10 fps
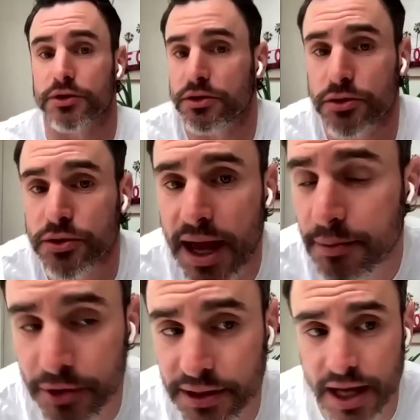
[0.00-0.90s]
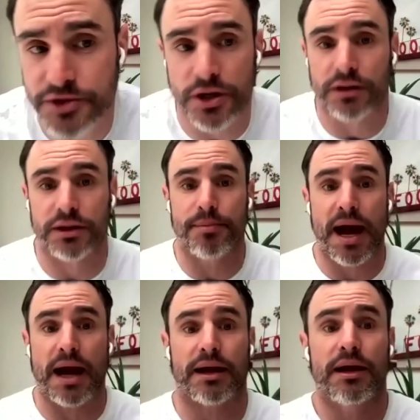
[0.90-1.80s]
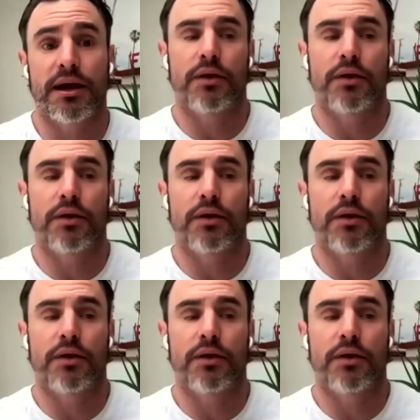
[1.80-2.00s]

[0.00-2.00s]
you can't bring that chocolate back.